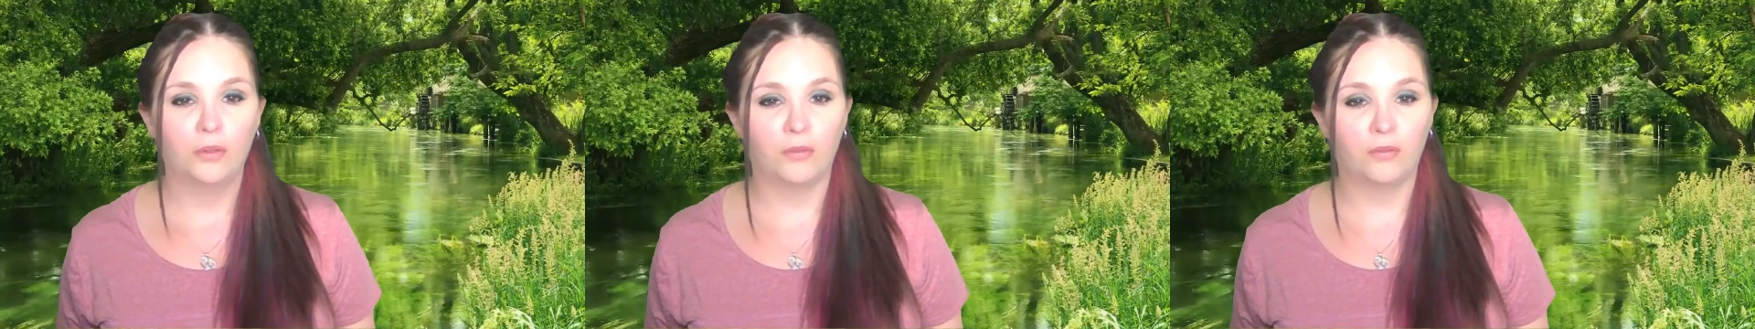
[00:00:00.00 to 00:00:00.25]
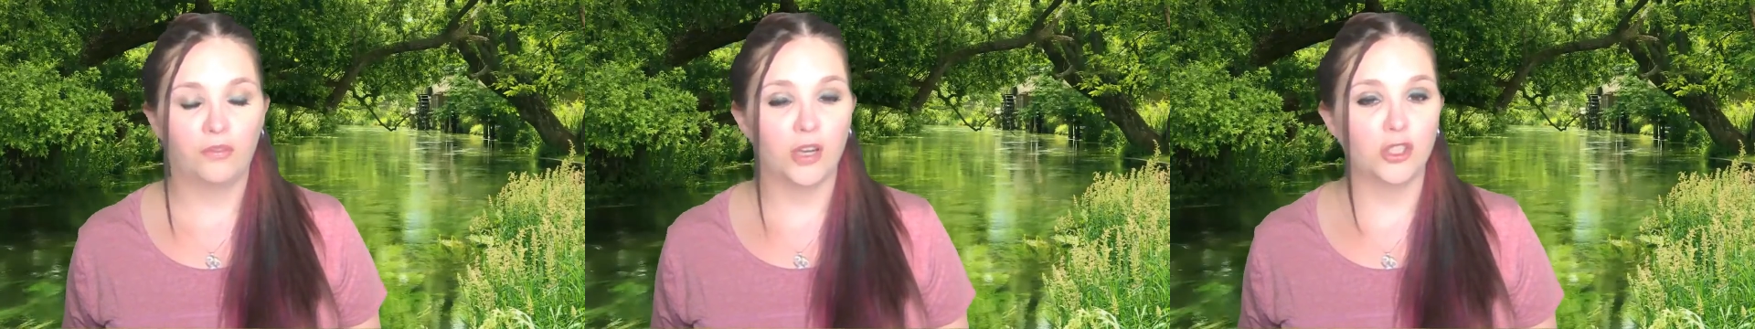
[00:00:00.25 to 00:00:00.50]

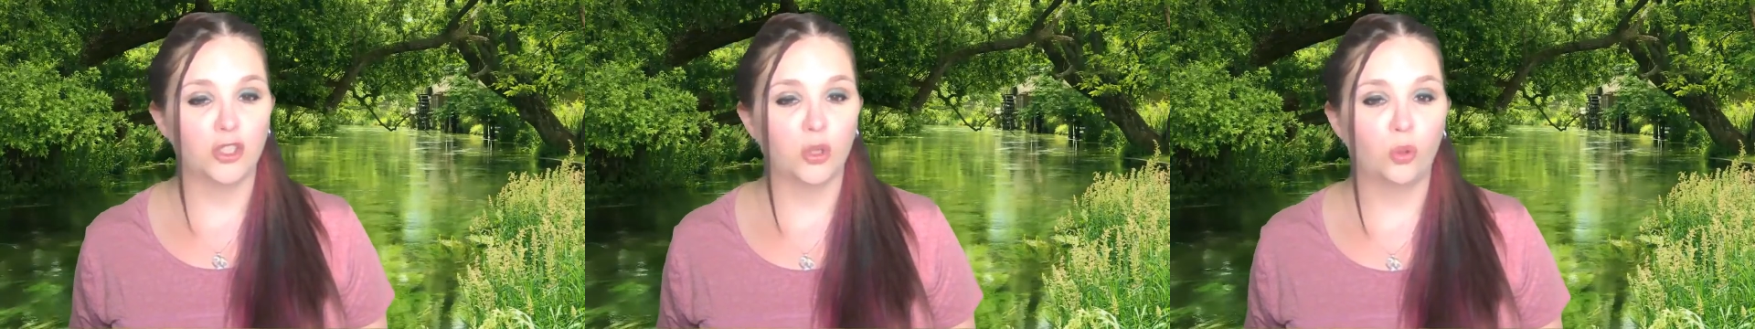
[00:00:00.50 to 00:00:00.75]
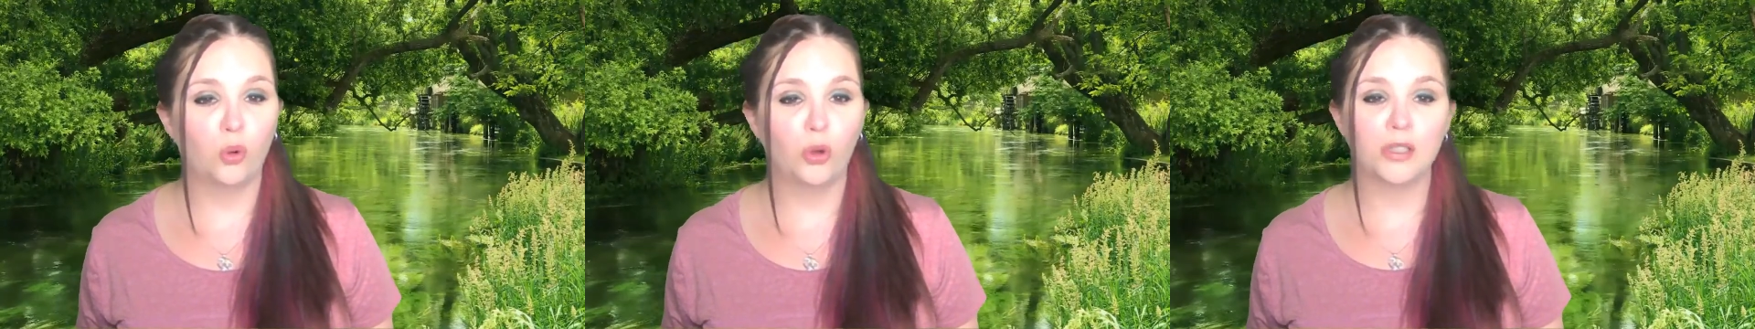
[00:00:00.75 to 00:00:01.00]
the
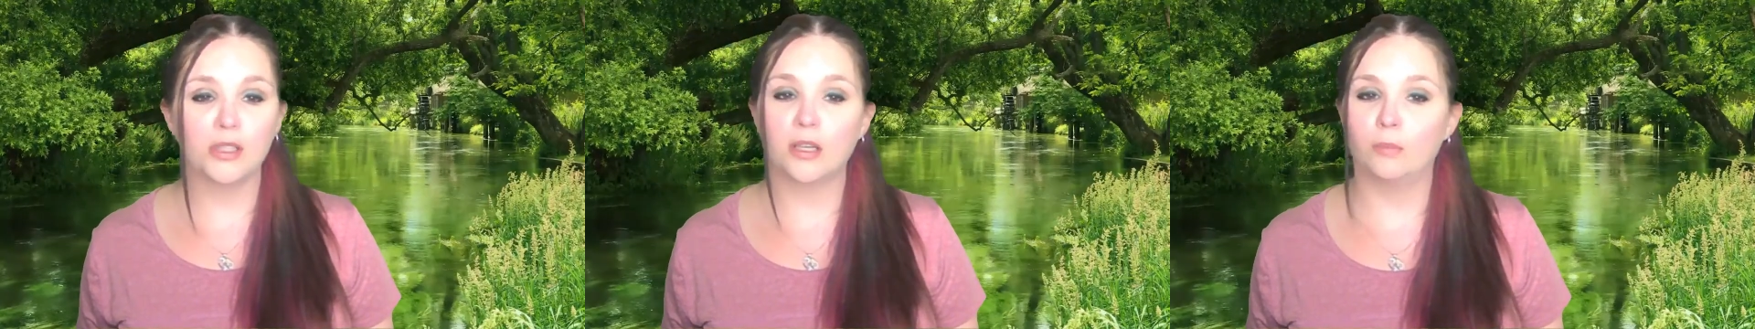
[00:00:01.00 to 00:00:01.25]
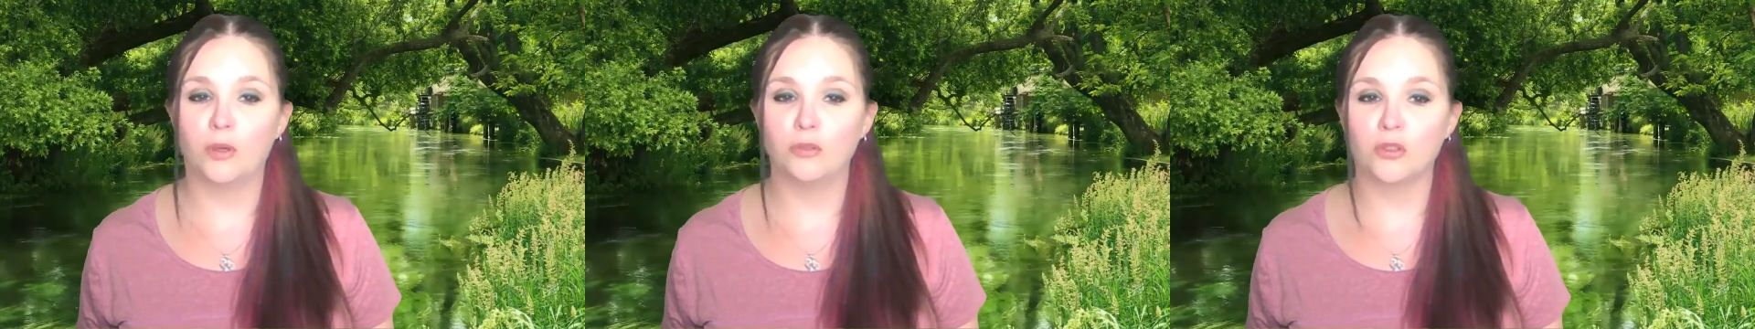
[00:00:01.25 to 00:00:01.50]
French court
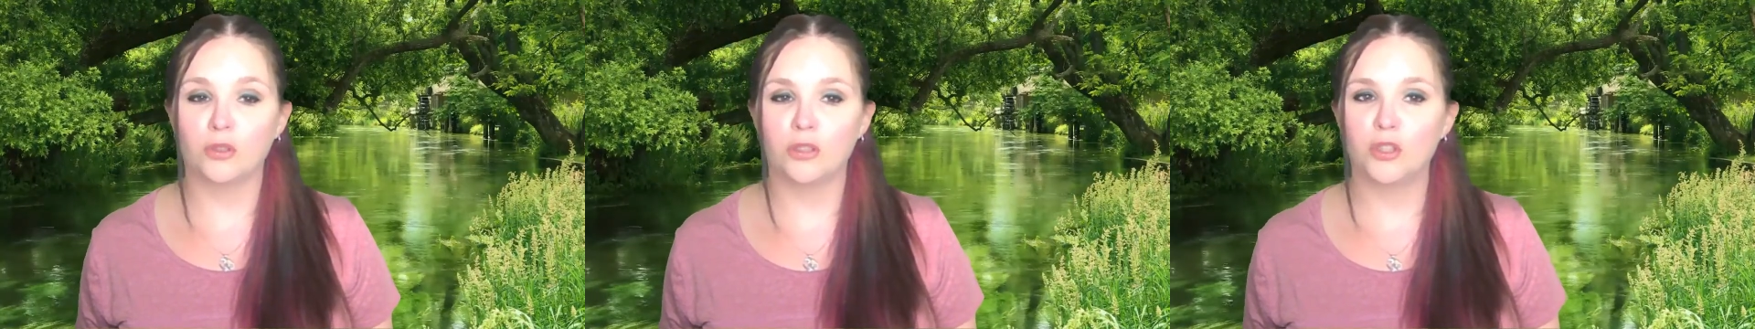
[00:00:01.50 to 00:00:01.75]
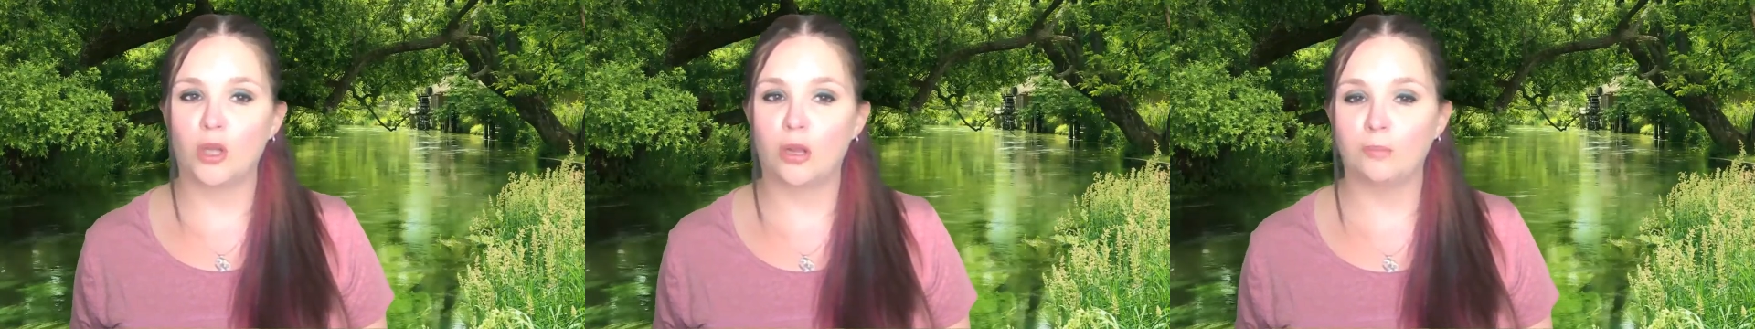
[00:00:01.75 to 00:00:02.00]
composer
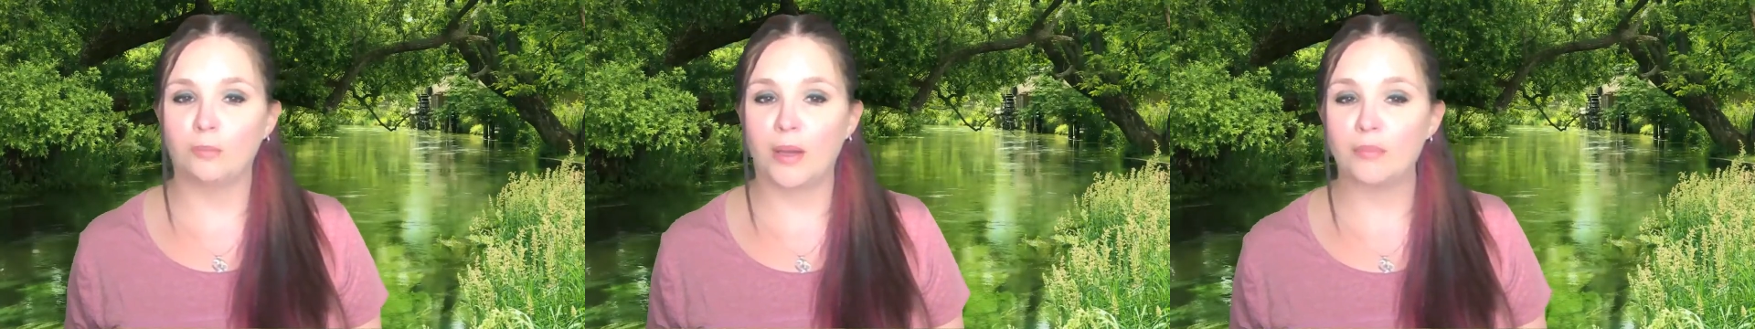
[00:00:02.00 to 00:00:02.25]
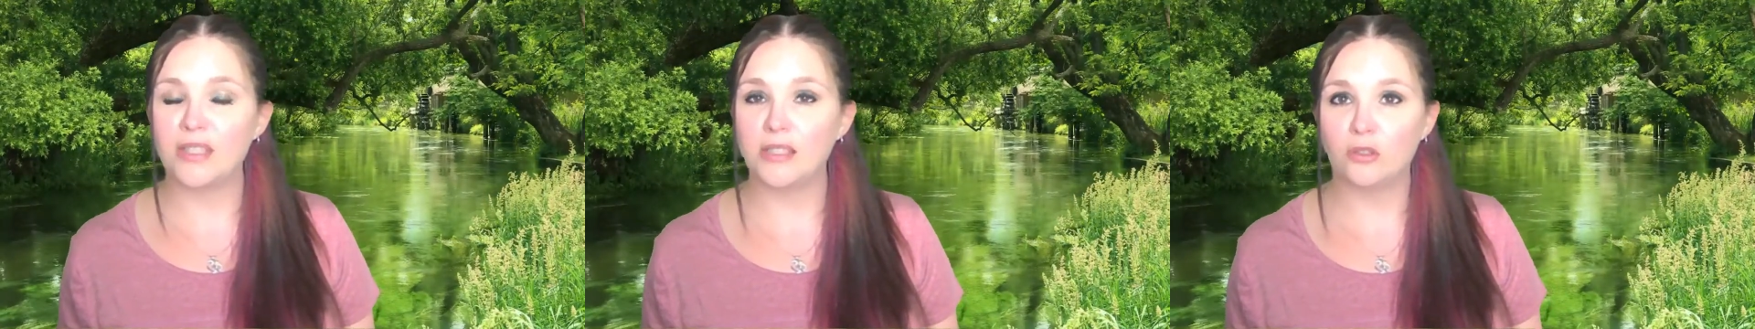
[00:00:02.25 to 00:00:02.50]

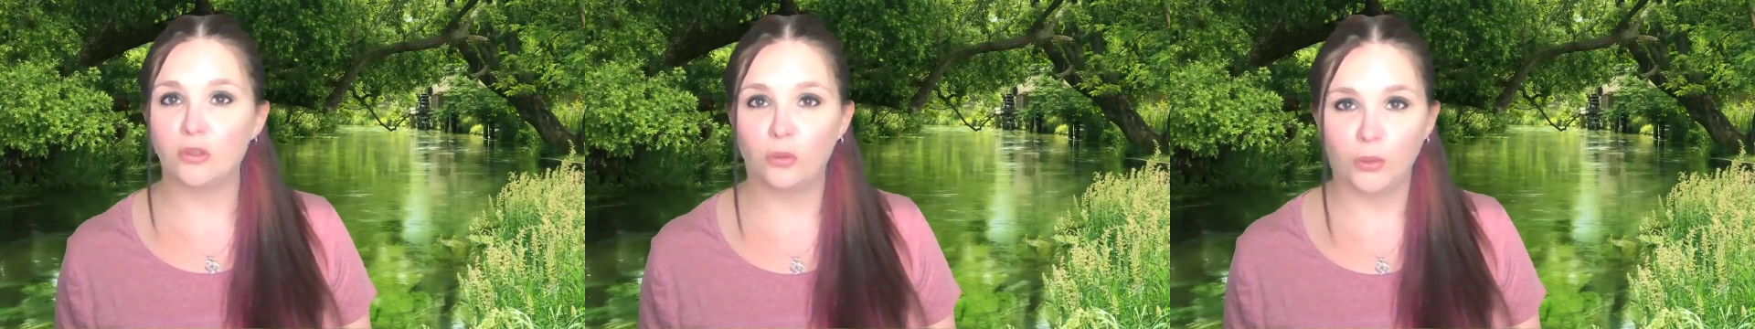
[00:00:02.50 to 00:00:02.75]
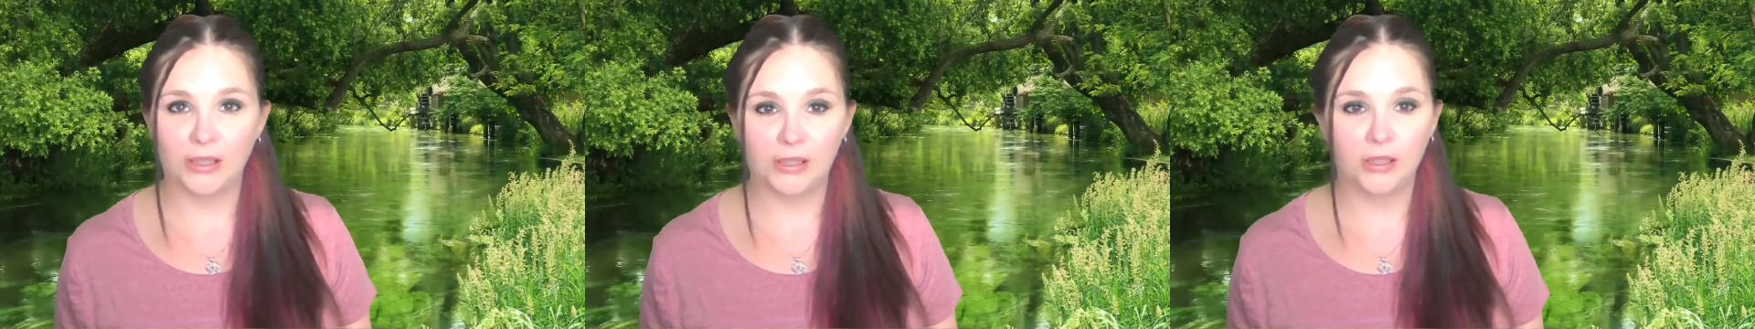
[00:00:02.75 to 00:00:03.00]
Jean-Baptiste
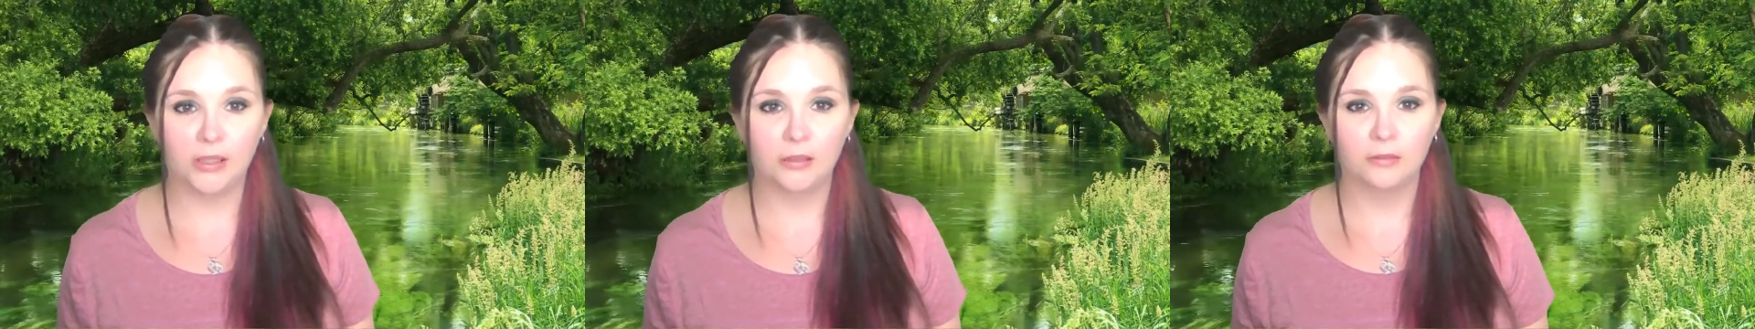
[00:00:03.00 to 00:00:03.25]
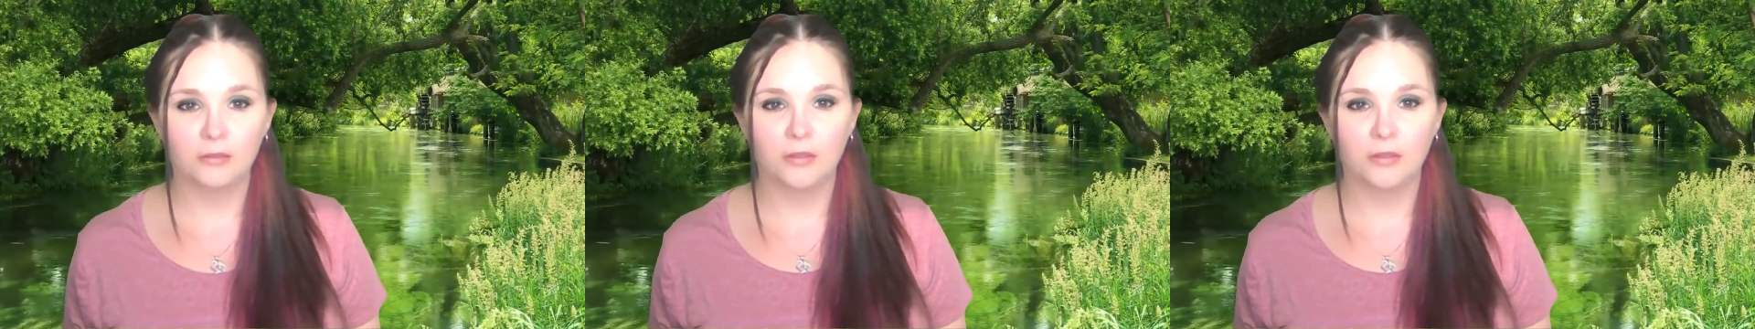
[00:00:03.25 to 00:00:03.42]
Lully,